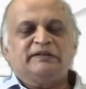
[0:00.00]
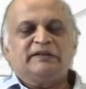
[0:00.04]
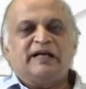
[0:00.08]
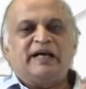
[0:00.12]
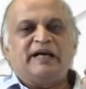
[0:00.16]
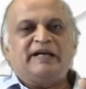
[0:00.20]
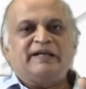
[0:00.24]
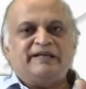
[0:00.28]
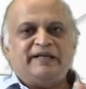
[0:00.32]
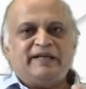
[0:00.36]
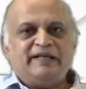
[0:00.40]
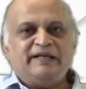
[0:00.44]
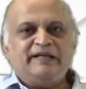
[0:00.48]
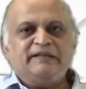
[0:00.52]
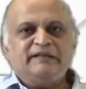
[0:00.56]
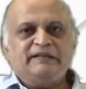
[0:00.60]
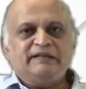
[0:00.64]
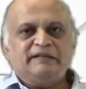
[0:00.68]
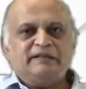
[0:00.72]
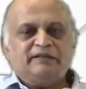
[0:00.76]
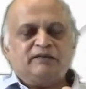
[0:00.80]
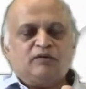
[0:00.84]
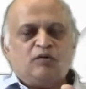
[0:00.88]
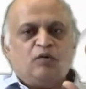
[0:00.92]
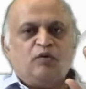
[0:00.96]
and then
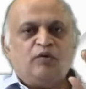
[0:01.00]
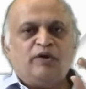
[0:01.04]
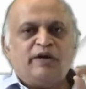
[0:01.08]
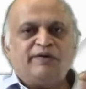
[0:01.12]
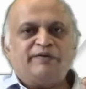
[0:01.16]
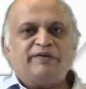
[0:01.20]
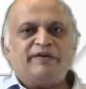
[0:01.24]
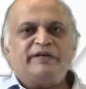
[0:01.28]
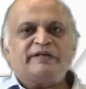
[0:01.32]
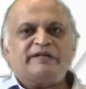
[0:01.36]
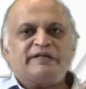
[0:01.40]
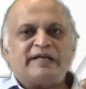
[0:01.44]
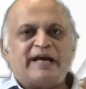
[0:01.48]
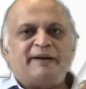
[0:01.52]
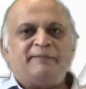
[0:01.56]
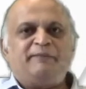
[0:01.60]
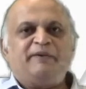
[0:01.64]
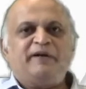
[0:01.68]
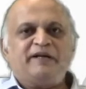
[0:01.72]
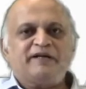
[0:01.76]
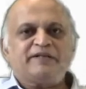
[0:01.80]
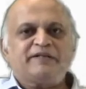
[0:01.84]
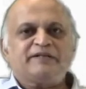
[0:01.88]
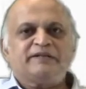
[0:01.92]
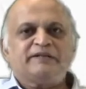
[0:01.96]
only with
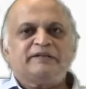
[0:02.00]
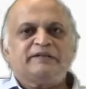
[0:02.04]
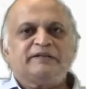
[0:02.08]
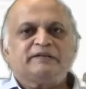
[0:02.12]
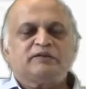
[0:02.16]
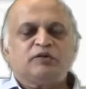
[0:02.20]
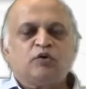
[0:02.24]
tablets